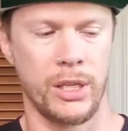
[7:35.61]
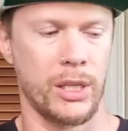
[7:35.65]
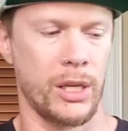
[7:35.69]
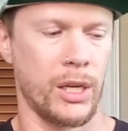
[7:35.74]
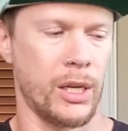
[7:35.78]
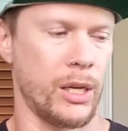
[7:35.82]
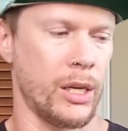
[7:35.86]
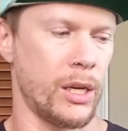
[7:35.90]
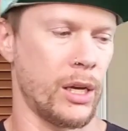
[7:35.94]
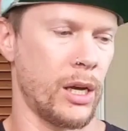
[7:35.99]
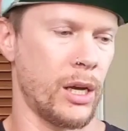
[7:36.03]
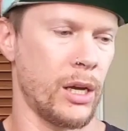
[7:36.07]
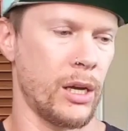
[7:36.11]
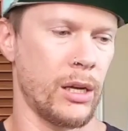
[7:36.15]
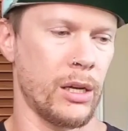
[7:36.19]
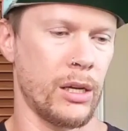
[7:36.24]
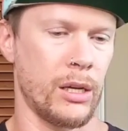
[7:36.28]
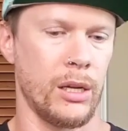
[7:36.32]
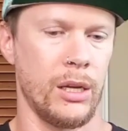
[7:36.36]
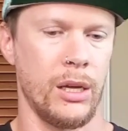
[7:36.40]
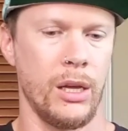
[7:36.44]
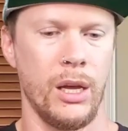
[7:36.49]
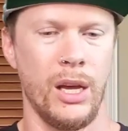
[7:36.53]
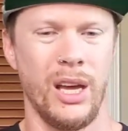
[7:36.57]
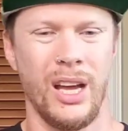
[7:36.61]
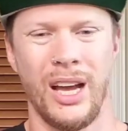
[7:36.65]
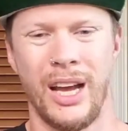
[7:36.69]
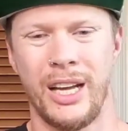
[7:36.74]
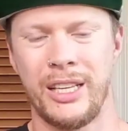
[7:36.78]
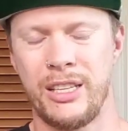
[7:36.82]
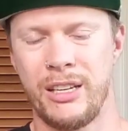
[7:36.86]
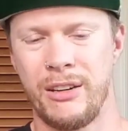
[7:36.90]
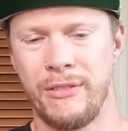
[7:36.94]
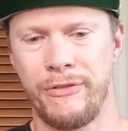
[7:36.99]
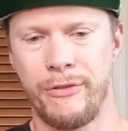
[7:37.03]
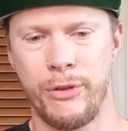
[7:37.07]
and then
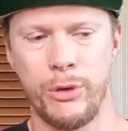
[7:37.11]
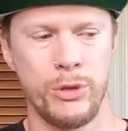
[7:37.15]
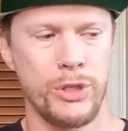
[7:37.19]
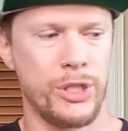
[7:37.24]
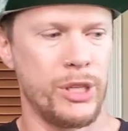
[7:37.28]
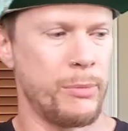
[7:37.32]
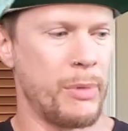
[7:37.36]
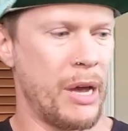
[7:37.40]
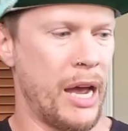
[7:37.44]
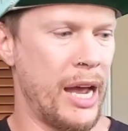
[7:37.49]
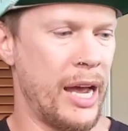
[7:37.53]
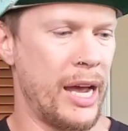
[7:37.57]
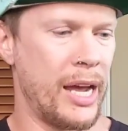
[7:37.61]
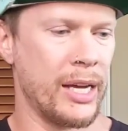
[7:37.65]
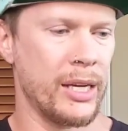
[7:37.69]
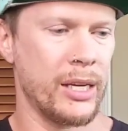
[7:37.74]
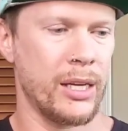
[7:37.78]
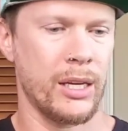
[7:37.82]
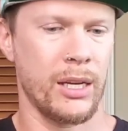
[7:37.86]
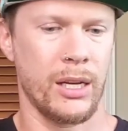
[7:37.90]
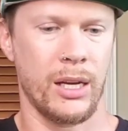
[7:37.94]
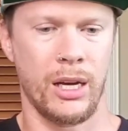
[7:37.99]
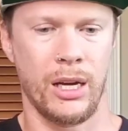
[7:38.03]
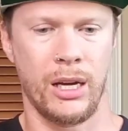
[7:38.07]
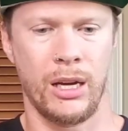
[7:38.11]
I did a Fuji bag.